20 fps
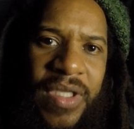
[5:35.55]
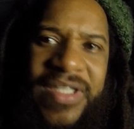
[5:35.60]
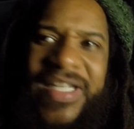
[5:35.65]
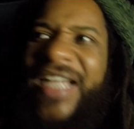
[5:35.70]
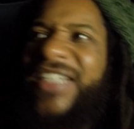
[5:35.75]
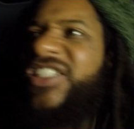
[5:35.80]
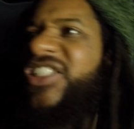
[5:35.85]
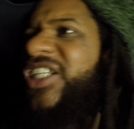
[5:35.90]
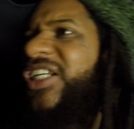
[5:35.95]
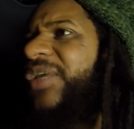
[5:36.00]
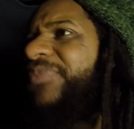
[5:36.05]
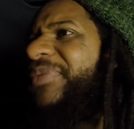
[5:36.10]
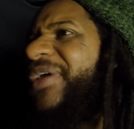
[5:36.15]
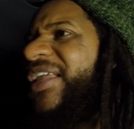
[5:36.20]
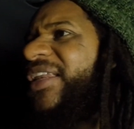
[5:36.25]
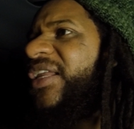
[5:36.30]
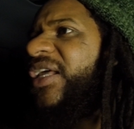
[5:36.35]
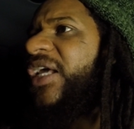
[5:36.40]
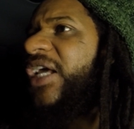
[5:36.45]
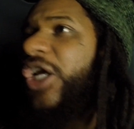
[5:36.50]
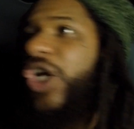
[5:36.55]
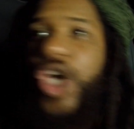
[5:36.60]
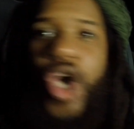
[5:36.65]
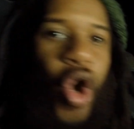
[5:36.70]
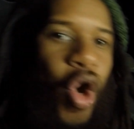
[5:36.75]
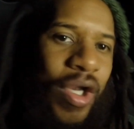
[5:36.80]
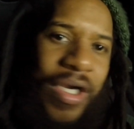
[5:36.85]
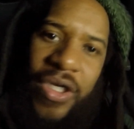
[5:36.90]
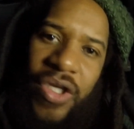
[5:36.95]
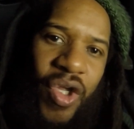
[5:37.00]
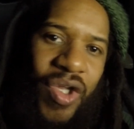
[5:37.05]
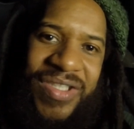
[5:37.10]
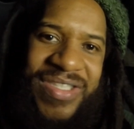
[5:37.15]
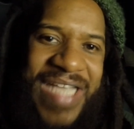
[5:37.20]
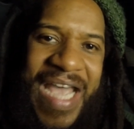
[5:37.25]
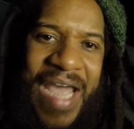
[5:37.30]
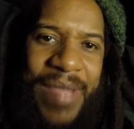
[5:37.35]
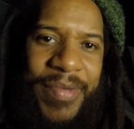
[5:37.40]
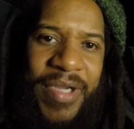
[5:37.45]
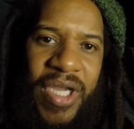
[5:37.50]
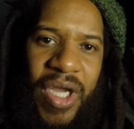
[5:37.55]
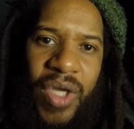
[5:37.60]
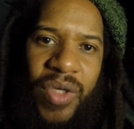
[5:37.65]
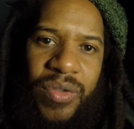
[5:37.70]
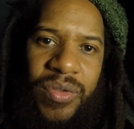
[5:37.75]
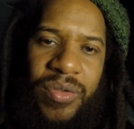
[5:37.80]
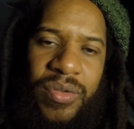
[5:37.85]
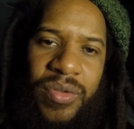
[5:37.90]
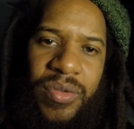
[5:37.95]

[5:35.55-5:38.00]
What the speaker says: that should have been gone a long time ago.